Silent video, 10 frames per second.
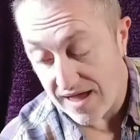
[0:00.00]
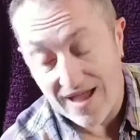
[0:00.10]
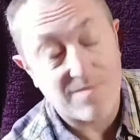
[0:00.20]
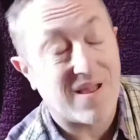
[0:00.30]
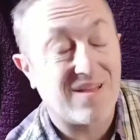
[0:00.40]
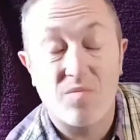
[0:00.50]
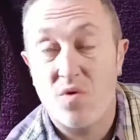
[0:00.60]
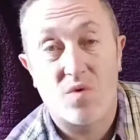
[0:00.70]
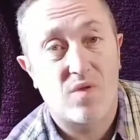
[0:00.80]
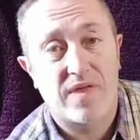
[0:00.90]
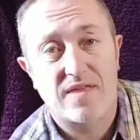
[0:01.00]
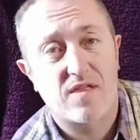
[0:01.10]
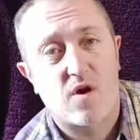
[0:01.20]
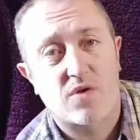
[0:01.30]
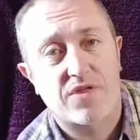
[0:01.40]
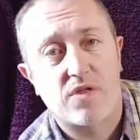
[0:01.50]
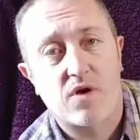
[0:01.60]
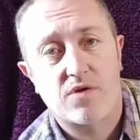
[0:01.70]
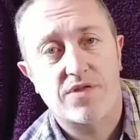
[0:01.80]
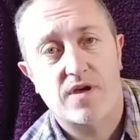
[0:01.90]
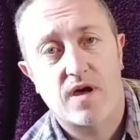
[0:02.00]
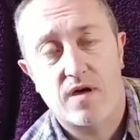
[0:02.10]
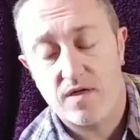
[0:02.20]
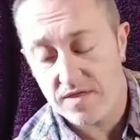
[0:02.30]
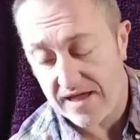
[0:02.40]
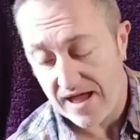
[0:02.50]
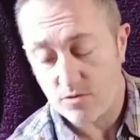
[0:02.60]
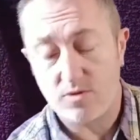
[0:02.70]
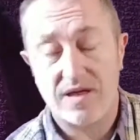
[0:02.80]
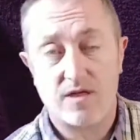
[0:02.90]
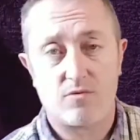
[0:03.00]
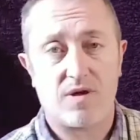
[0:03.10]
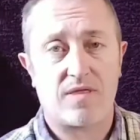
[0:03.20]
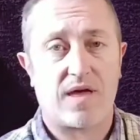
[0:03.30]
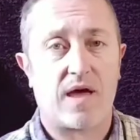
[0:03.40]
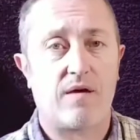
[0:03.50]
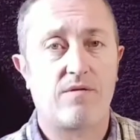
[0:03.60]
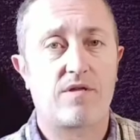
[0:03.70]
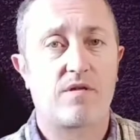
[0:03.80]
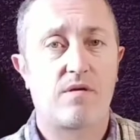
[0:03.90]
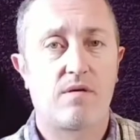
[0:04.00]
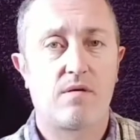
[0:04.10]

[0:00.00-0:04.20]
many more. There's lots and lots. The actual history of the house